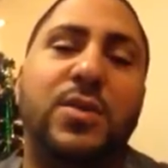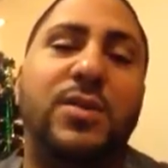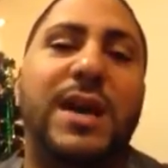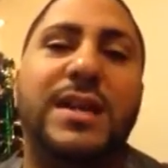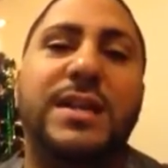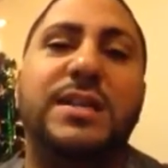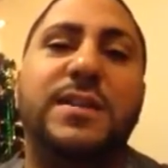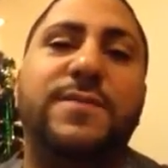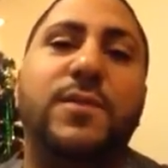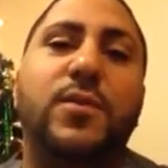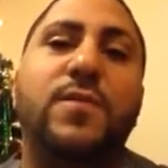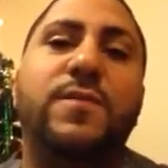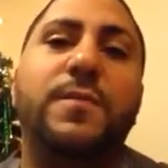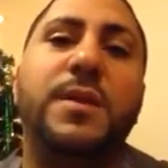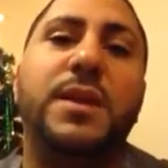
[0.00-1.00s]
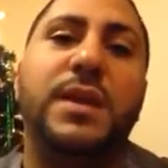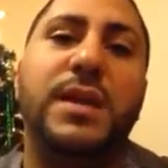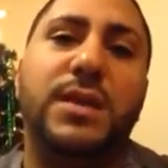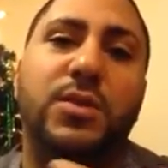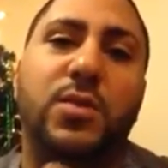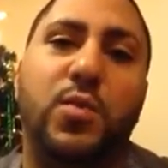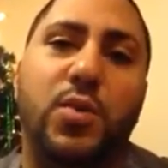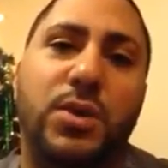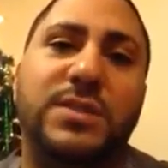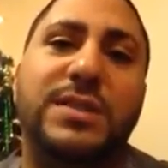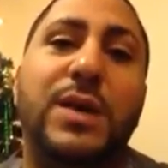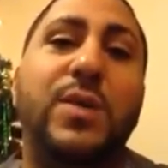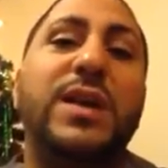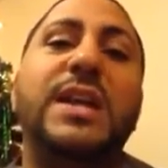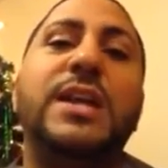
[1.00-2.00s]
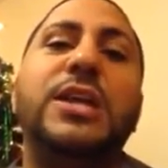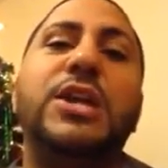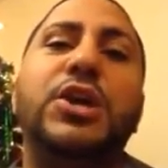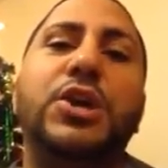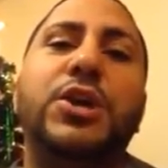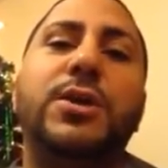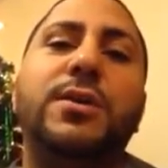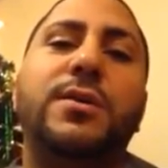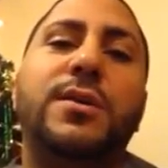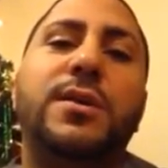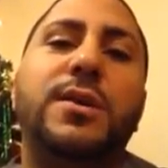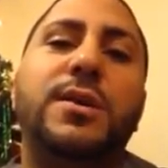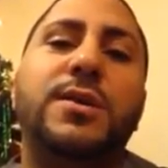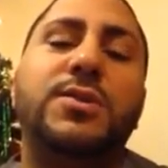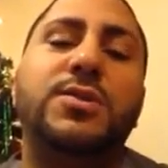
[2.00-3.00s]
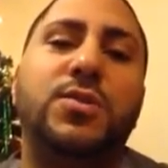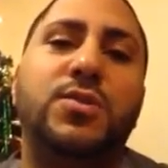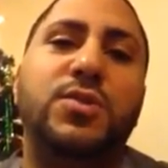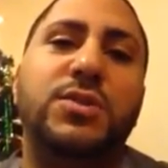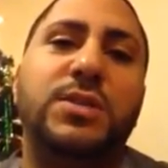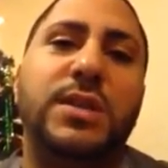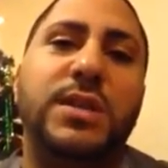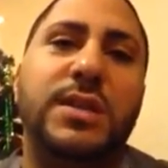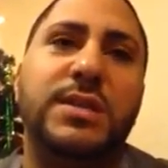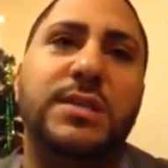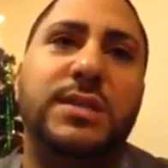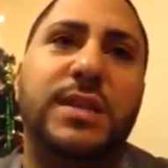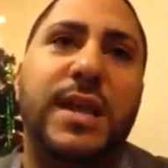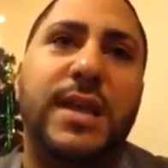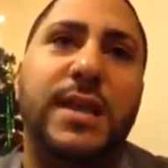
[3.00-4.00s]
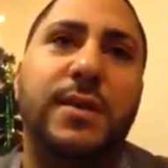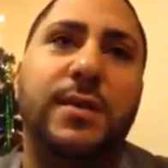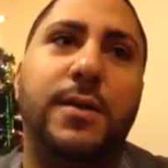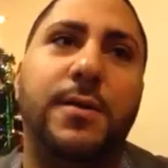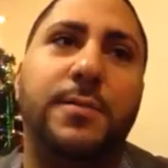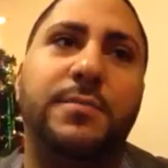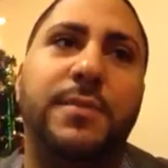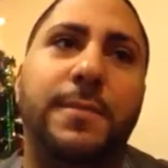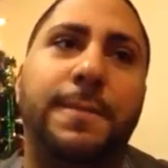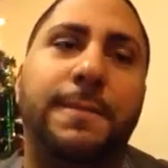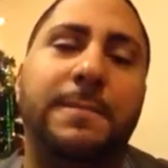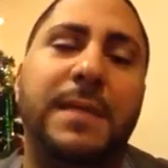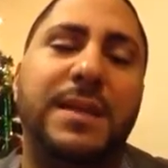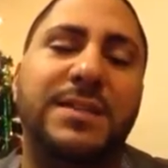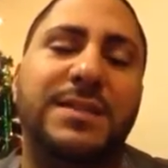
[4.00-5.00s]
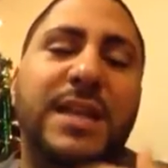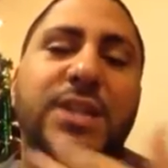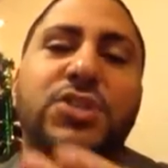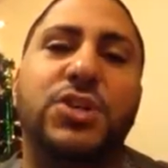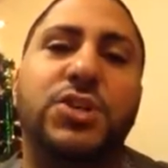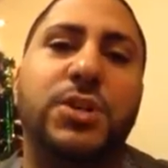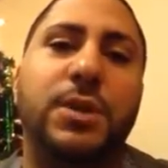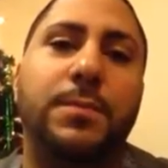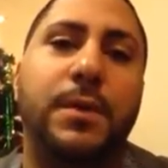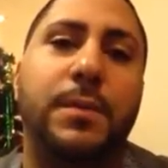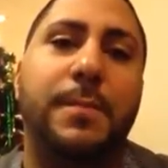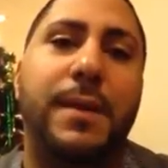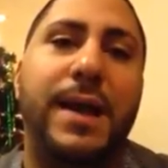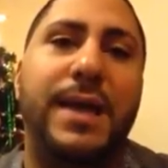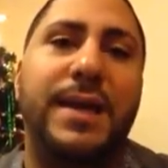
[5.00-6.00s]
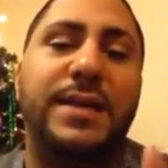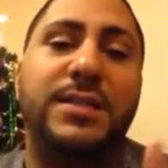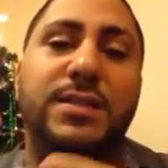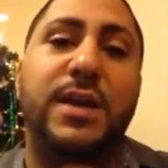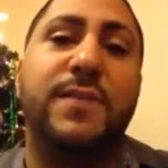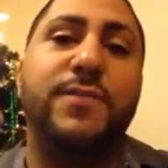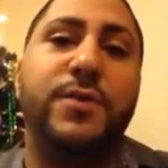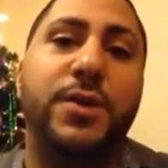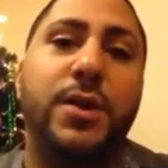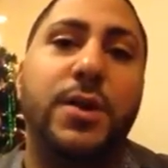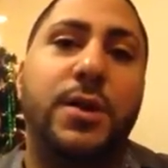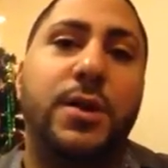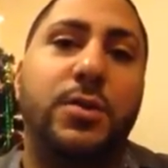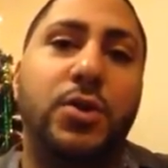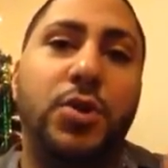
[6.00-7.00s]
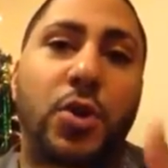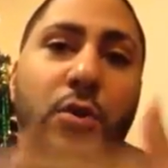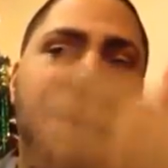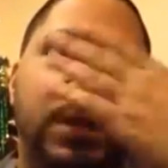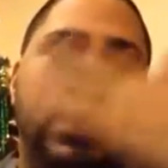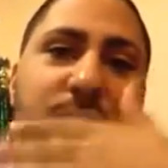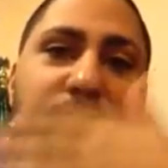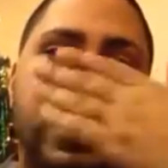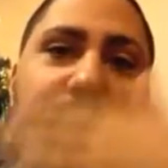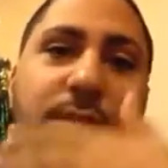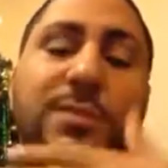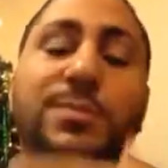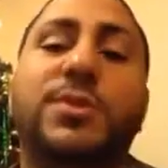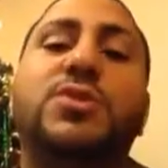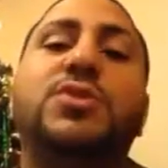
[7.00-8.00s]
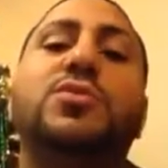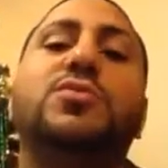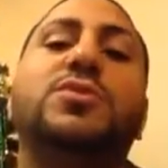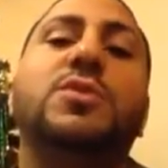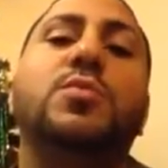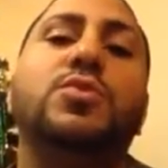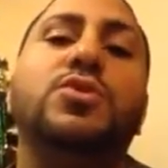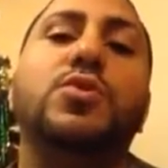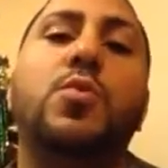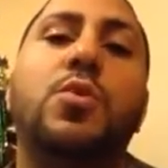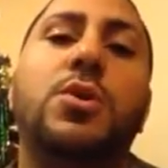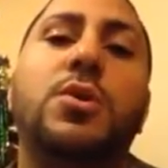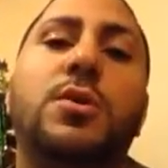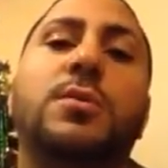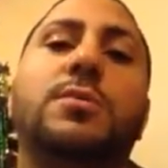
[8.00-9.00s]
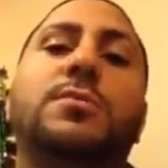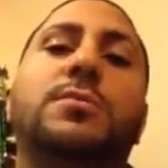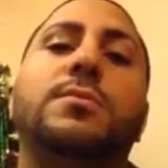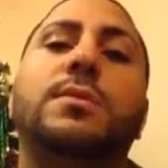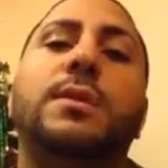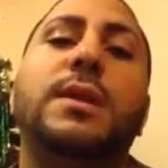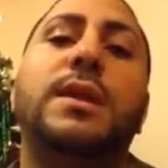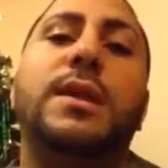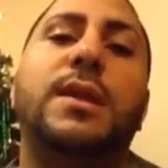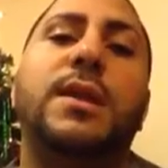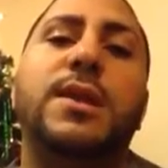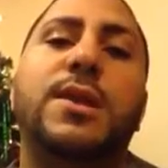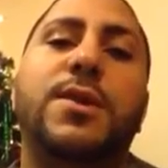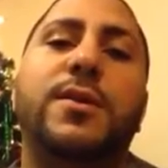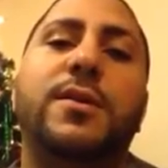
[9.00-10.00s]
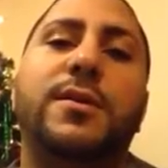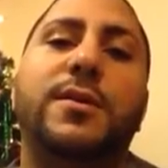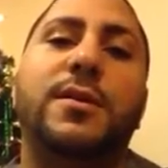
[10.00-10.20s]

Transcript: kind of difficult for me to get the words out in here. So you see, it's like judging a book by its cover. You only see this, but you don't see what's going on in here